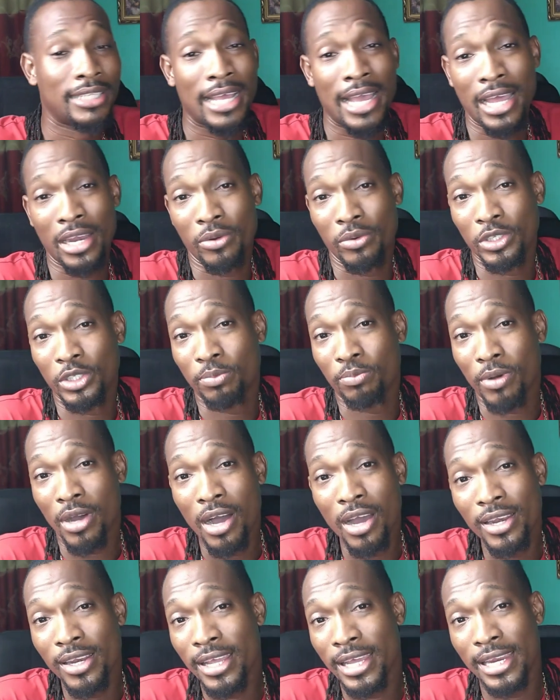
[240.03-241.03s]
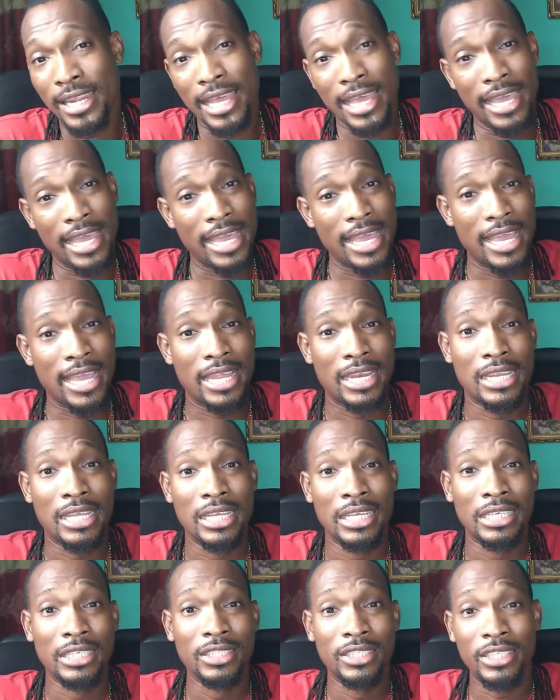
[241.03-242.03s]
that responded, and
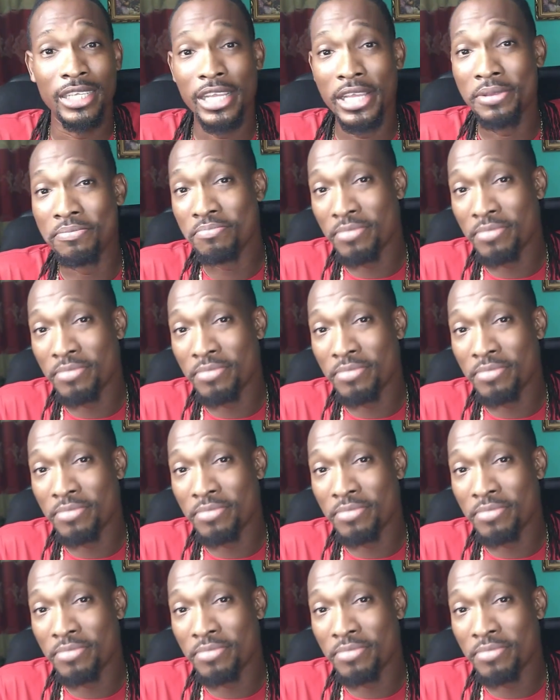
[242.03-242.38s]
she